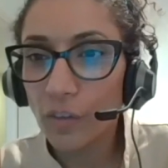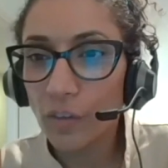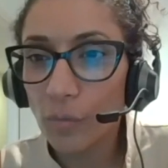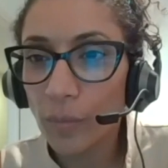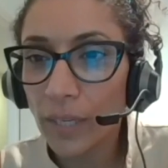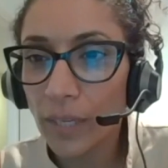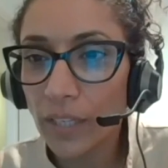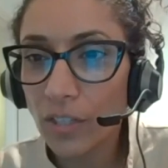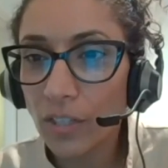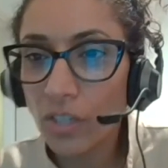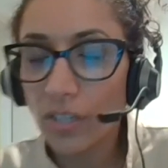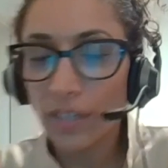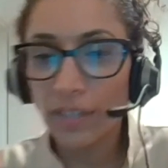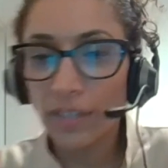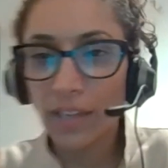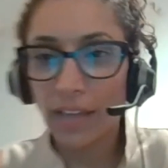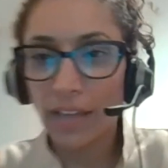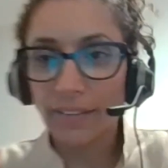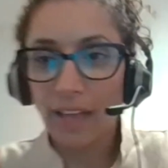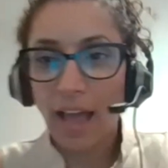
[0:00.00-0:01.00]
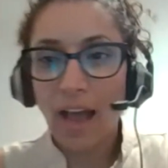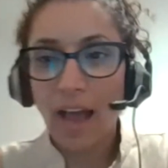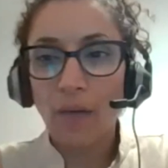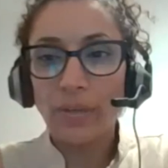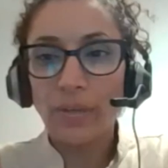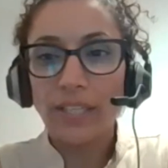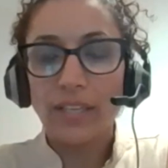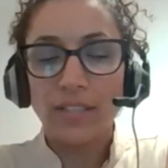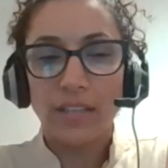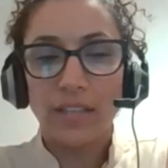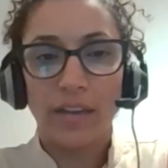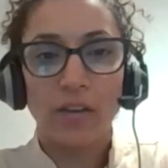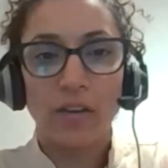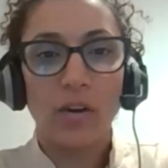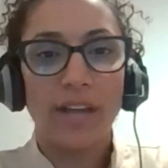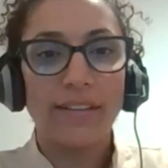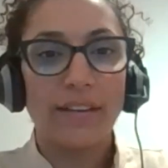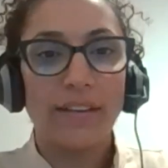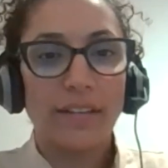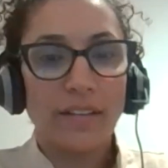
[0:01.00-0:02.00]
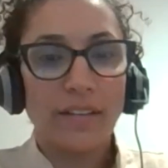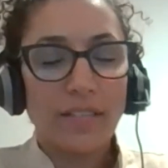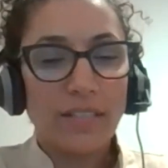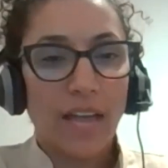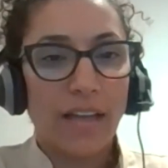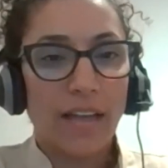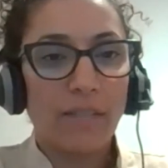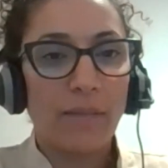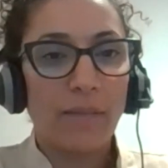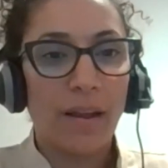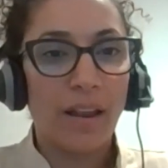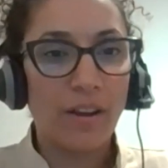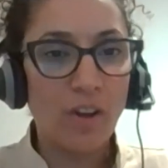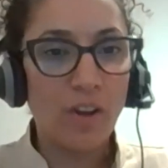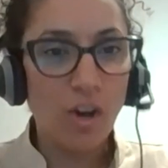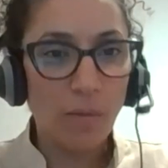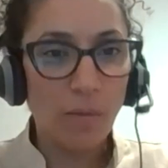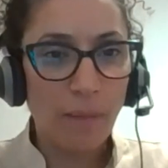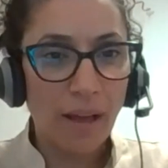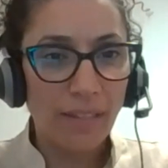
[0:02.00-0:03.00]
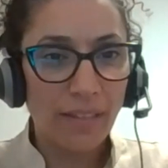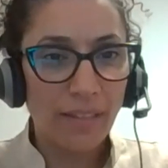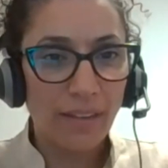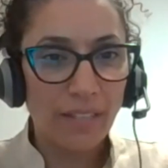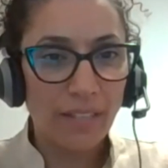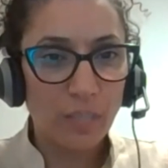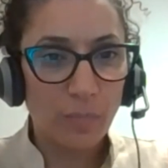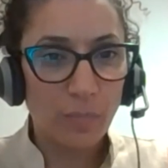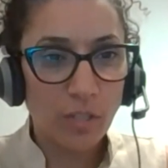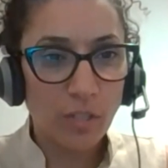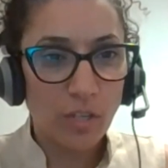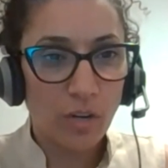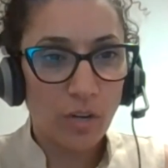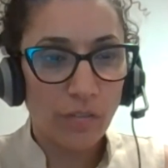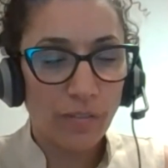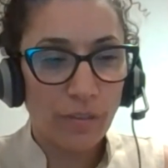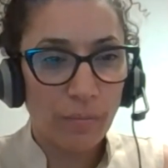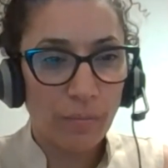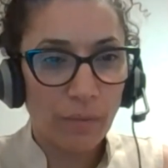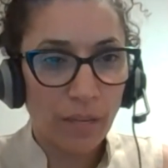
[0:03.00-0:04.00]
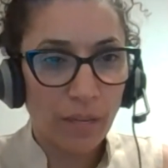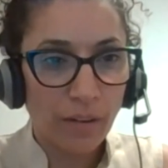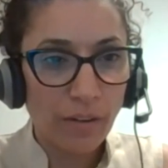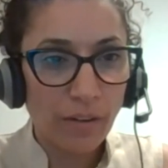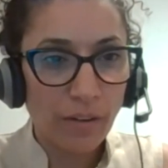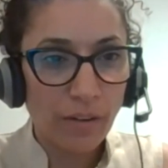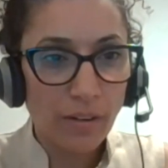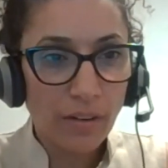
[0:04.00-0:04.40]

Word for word: you mean that how it is regulated inside melanoma, the expression of the mirror,